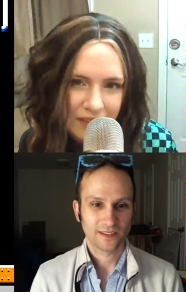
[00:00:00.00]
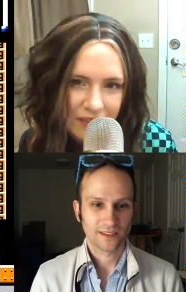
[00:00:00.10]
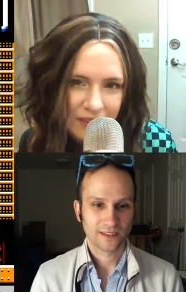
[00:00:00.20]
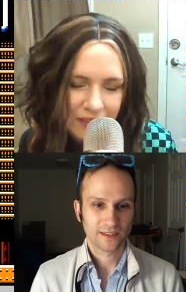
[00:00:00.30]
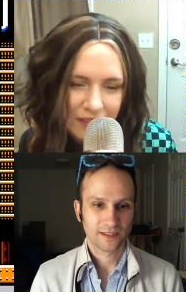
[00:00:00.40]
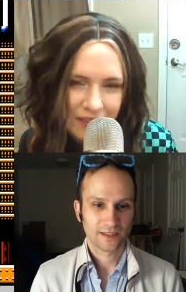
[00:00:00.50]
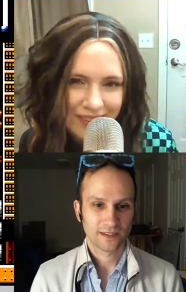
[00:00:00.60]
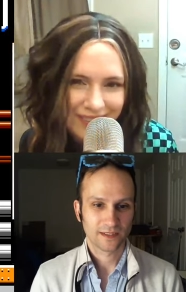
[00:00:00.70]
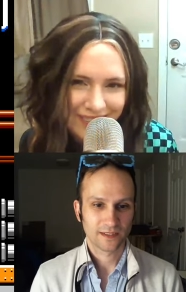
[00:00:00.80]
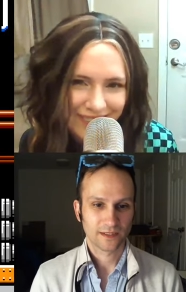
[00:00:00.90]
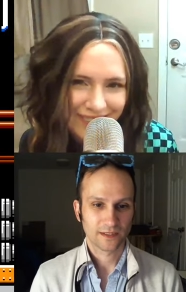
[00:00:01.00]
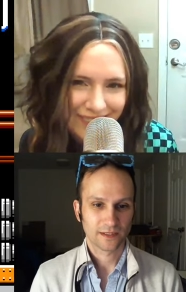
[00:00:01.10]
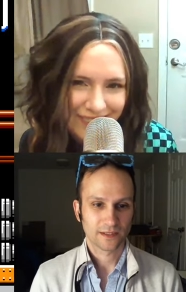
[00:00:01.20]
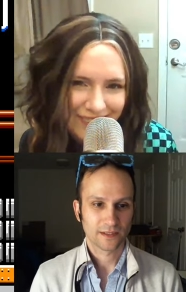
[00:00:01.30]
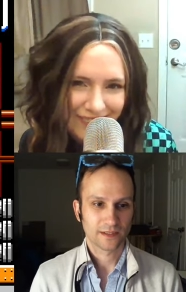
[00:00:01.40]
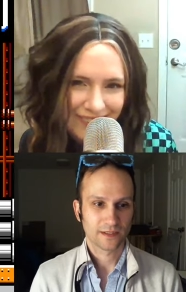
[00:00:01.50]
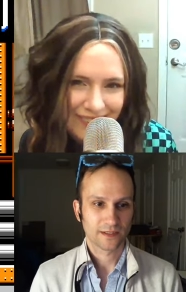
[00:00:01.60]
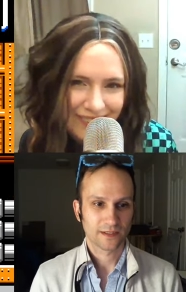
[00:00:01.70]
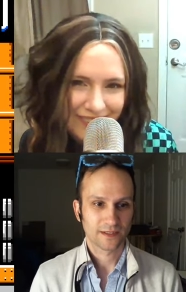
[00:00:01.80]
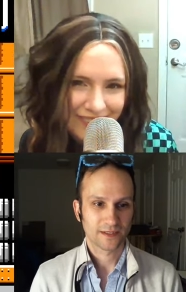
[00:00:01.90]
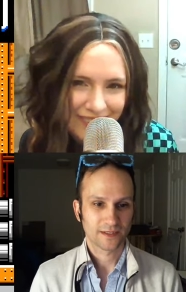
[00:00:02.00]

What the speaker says: No one is speaking in this clip.